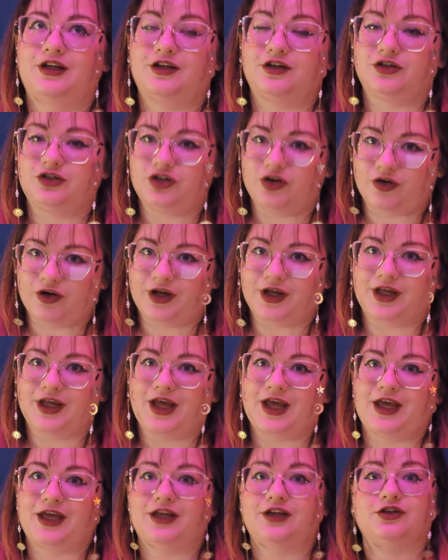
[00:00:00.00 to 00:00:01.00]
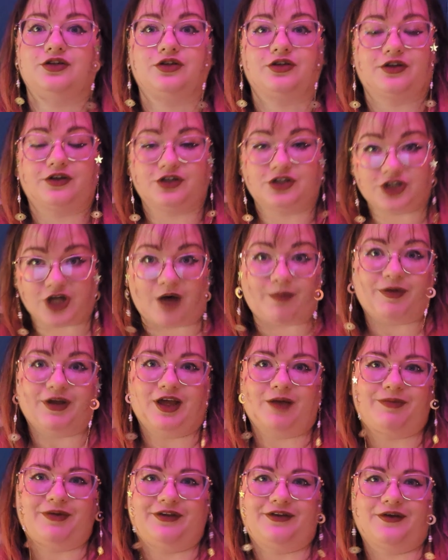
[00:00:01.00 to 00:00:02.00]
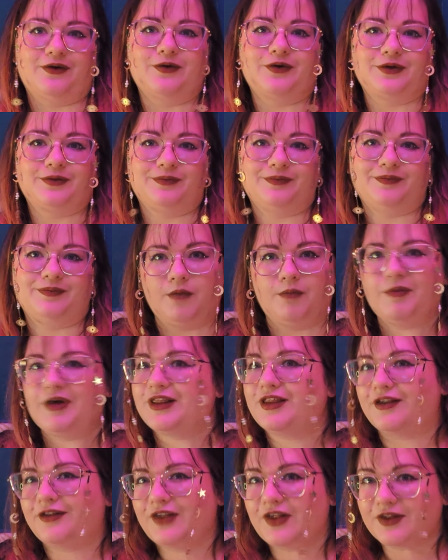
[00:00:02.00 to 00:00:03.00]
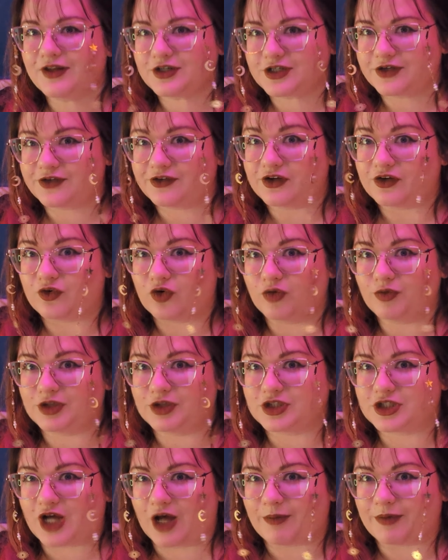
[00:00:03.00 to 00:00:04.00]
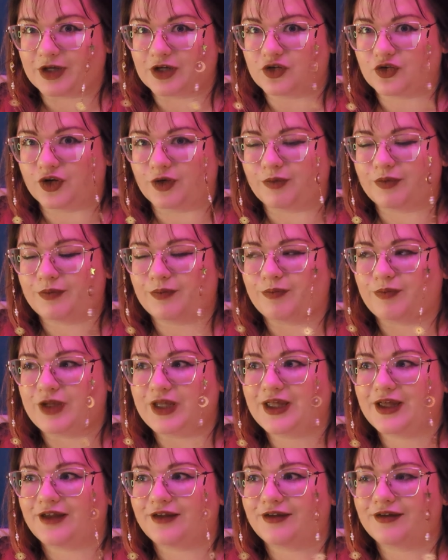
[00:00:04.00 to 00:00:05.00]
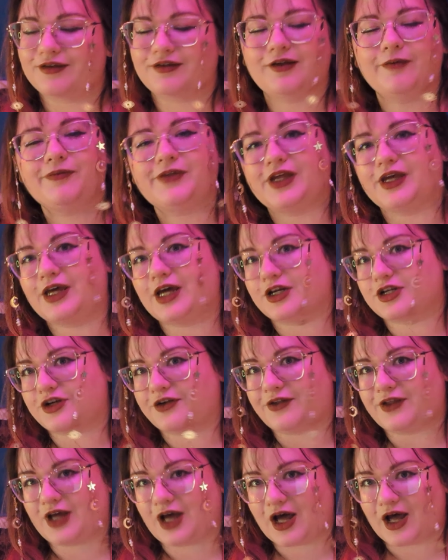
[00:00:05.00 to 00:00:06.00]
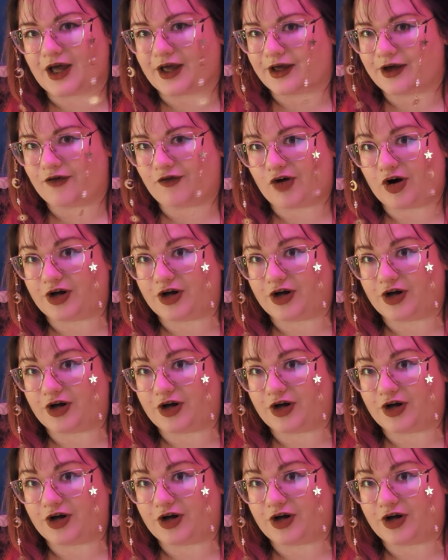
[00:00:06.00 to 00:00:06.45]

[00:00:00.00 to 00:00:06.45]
during a shopping episode. But this isn't just a normal shopping trip, because something catches the eye of our